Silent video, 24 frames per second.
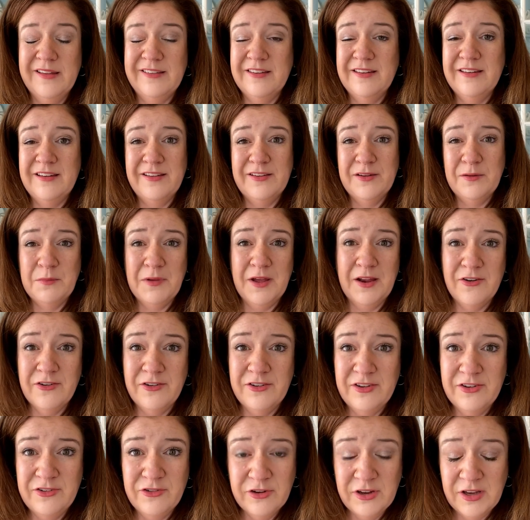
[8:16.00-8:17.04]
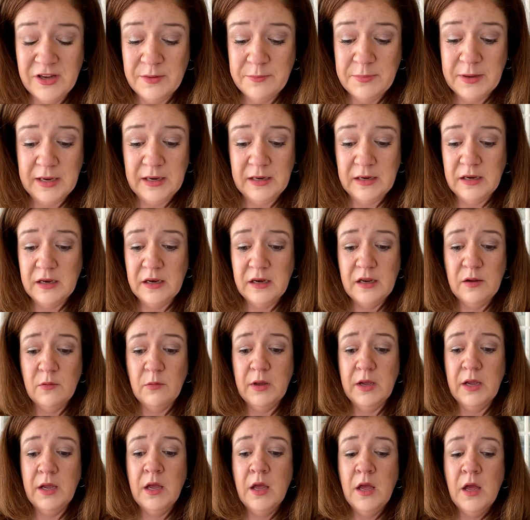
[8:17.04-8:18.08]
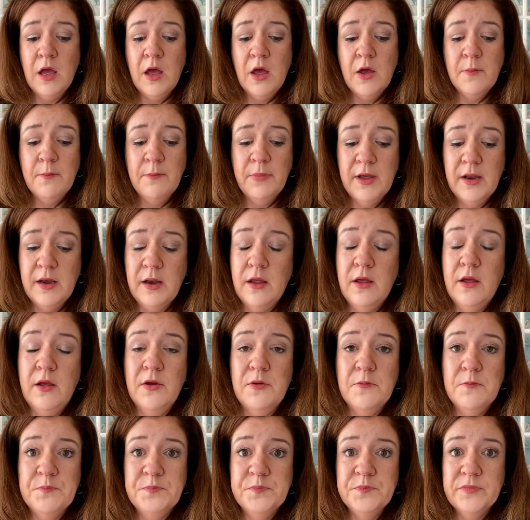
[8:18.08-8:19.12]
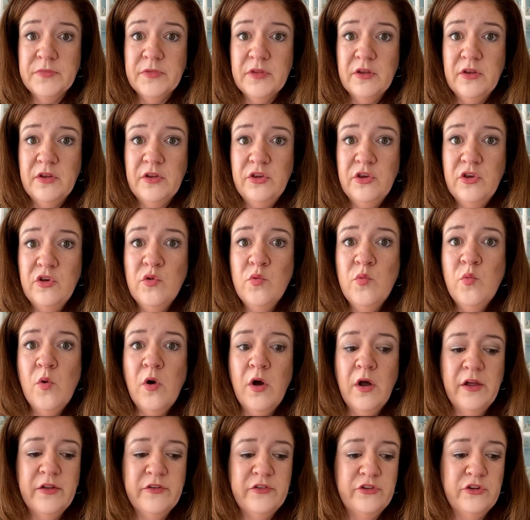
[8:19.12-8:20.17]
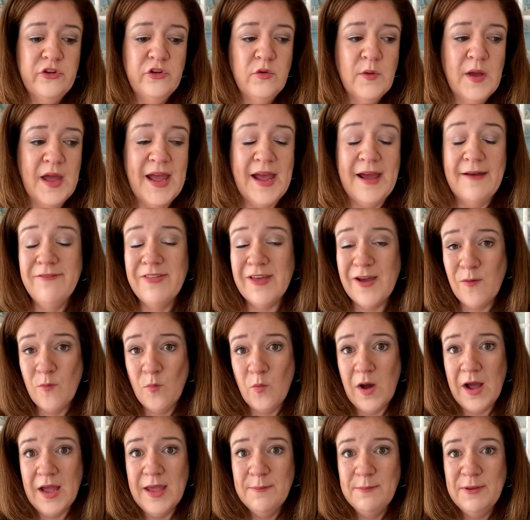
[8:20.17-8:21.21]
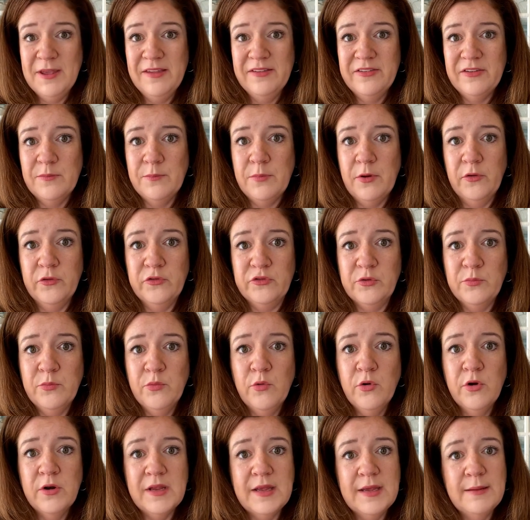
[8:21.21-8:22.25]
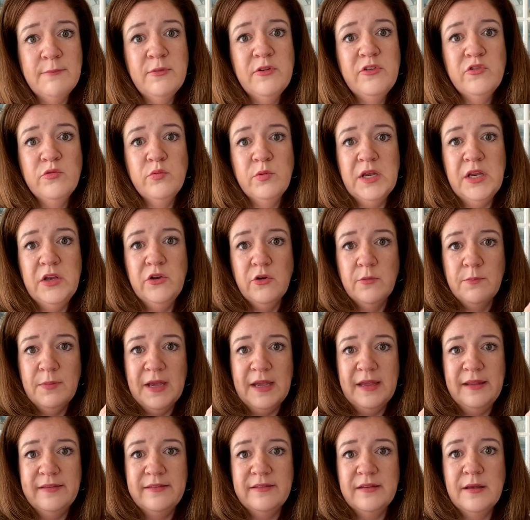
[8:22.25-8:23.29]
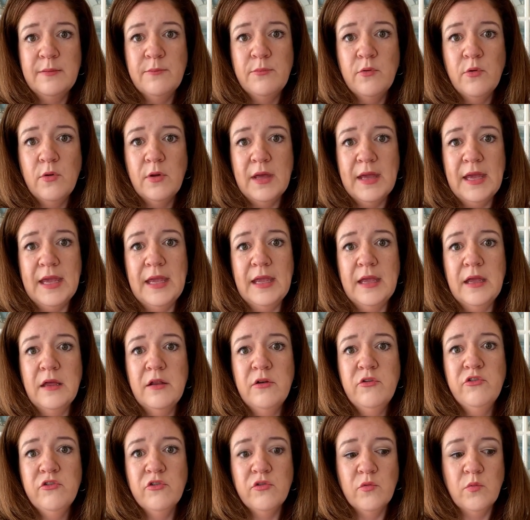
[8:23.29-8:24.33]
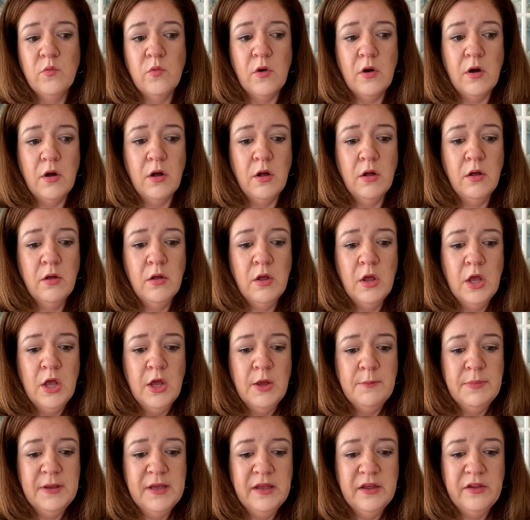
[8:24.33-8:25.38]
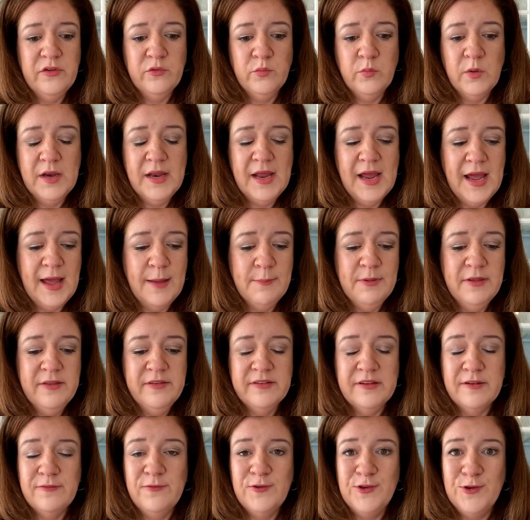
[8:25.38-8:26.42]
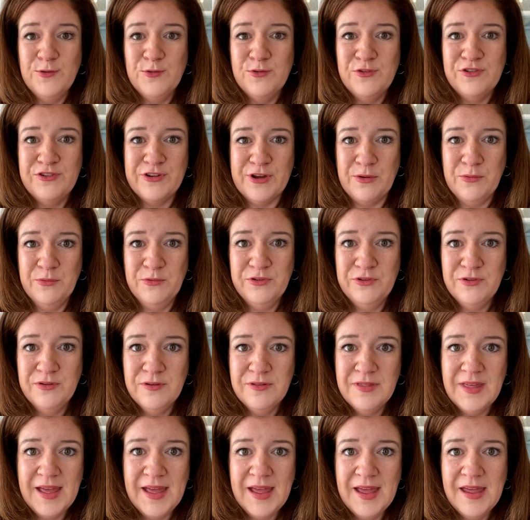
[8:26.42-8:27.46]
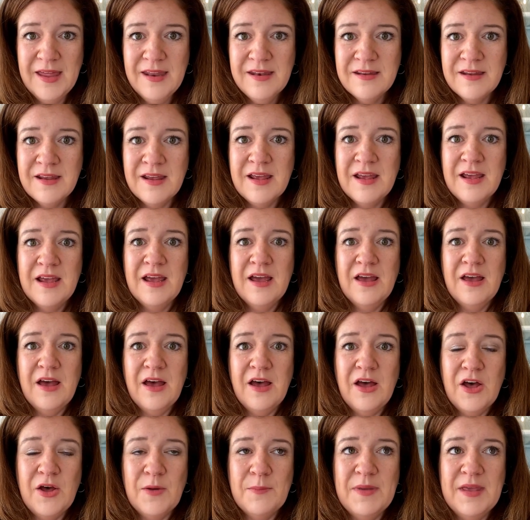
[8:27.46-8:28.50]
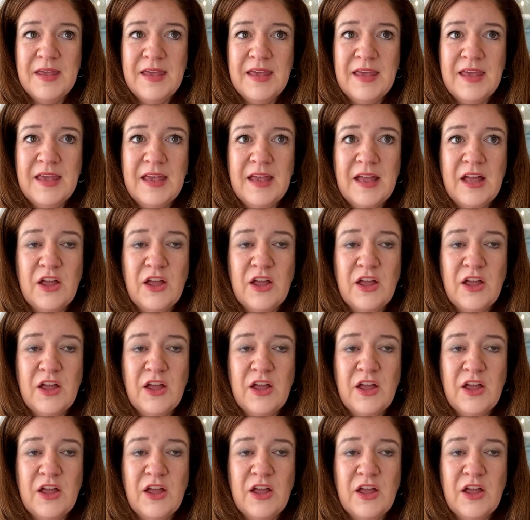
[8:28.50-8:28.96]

guess it doesn't matter since you're gonna paint it anyway. But um, you want to have that white piece of poster board in between your paint sample and your wall because what happens if you don't do that, um,